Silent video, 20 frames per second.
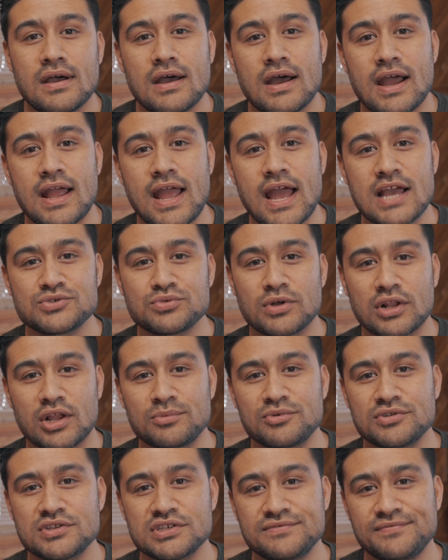Hi guys, welcome
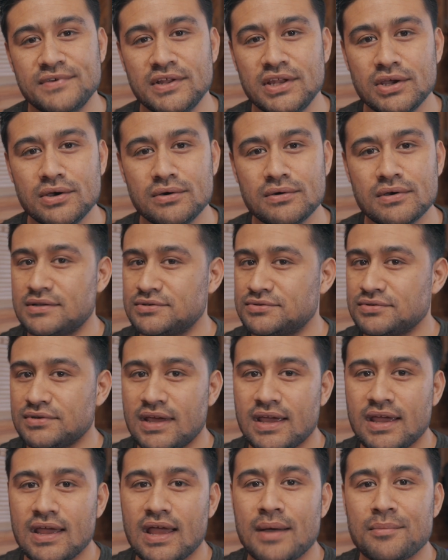to this video and
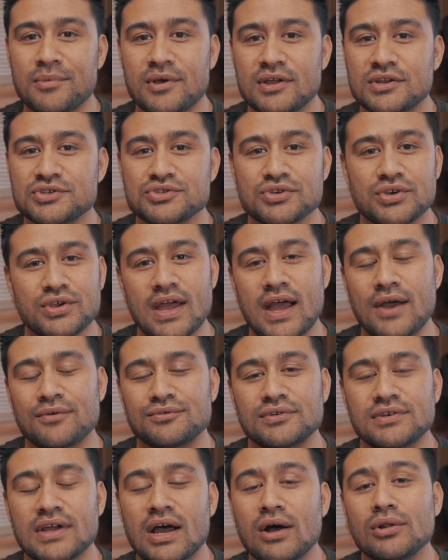today I'm gonna show you how
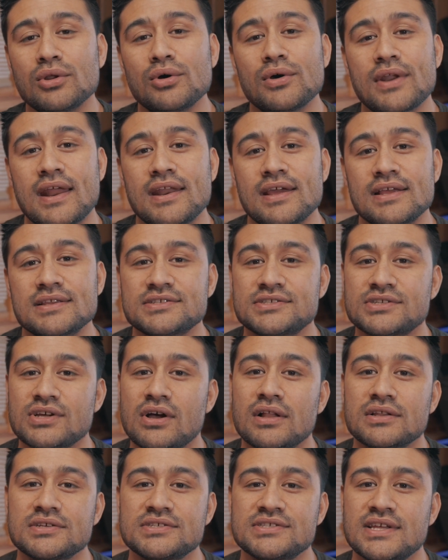to download and
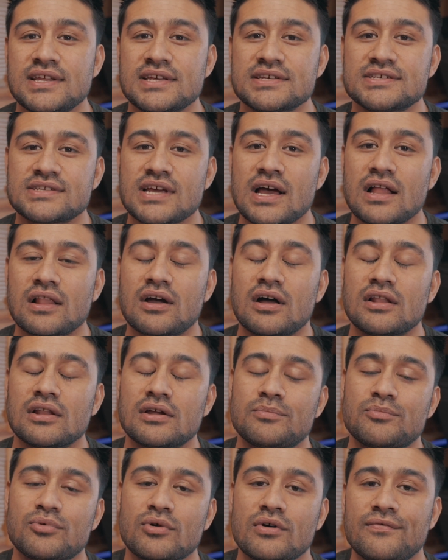install CineStyle color
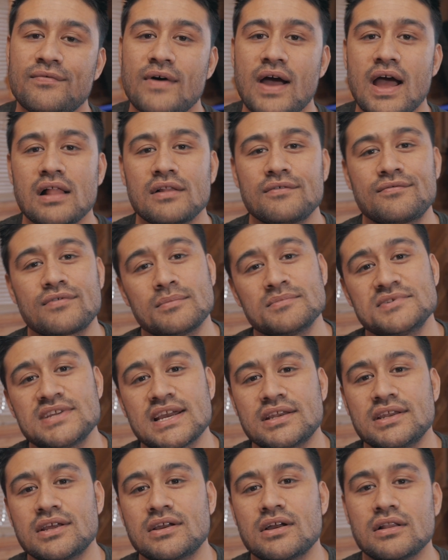profile from
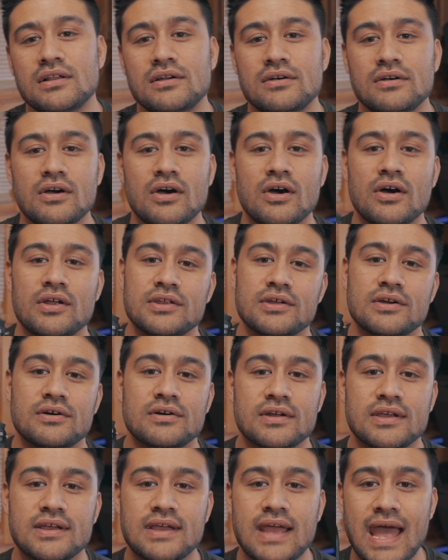Technicolor on
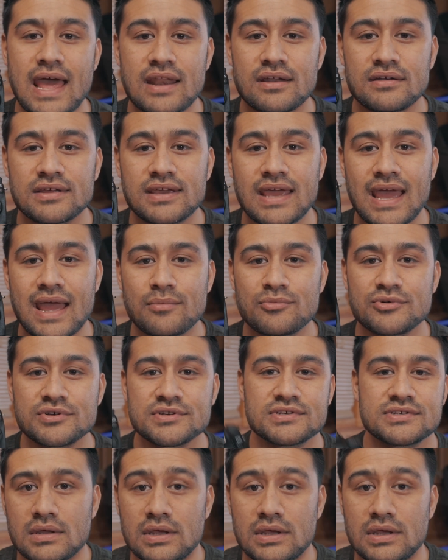your Canon cameras.